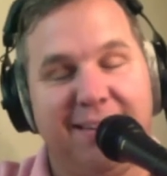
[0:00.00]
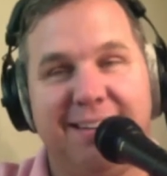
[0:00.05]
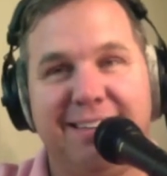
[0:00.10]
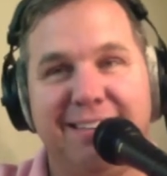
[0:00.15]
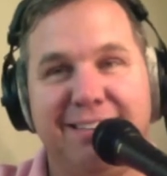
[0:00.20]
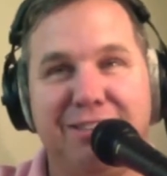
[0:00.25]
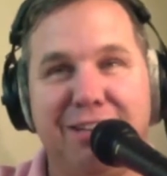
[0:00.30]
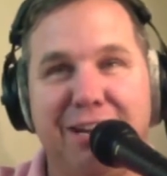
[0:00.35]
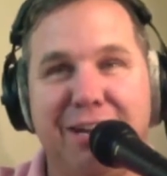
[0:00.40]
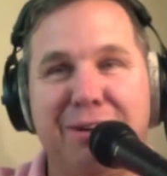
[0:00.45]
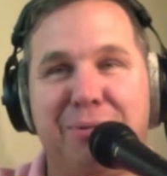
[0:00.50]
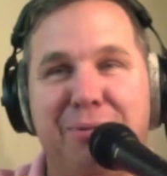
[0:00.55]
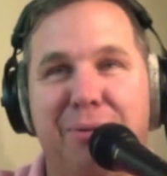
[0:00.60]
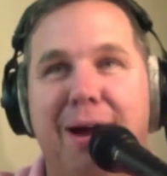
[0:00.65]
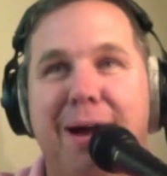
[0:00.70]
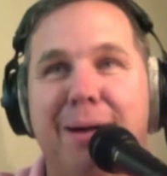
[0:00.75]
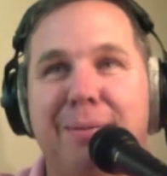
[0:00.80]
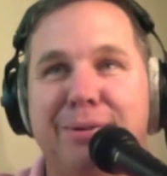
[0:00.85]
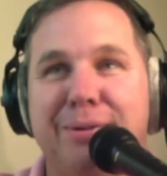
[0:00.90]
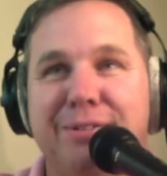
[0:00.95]
Jake
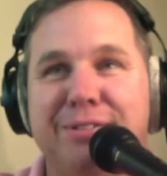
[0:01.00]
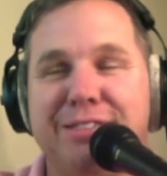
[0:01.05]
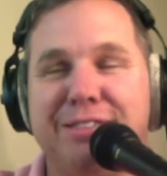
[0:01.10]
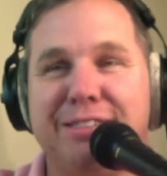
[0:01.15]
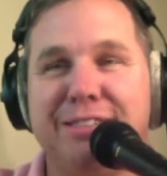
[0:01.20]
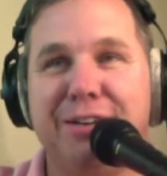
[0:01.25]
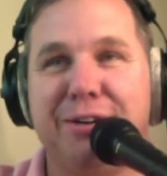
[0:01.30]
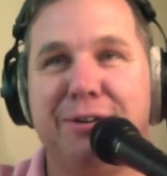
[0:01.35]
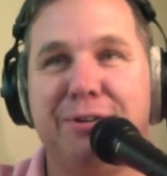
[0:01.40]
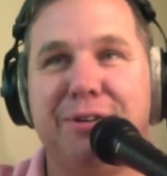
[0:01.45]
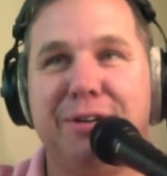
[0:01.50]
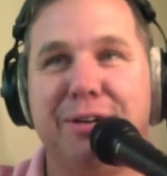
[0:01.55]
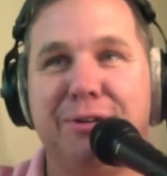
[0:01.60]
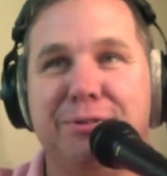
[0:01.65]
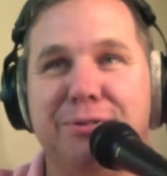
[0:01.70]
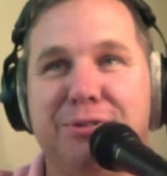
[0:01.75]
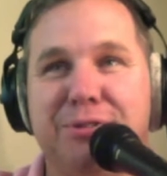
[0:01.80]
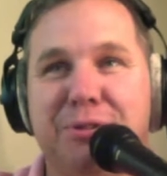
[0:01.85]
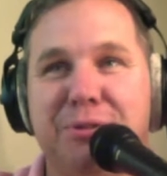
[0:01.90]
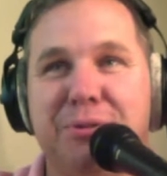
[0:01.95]
Roberts and
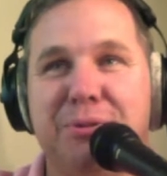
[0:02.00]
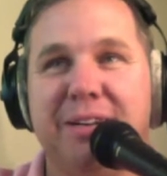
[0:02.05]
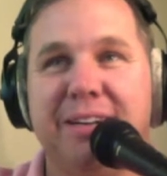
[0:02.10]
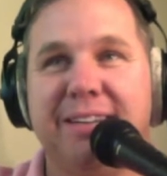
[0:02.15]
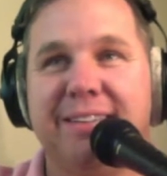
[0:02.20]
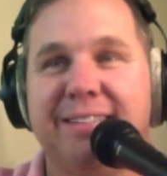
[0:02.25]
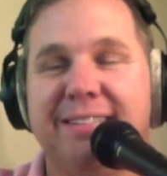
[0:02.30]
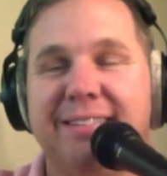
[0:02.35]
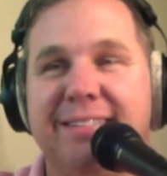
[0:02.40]
Yokozuna.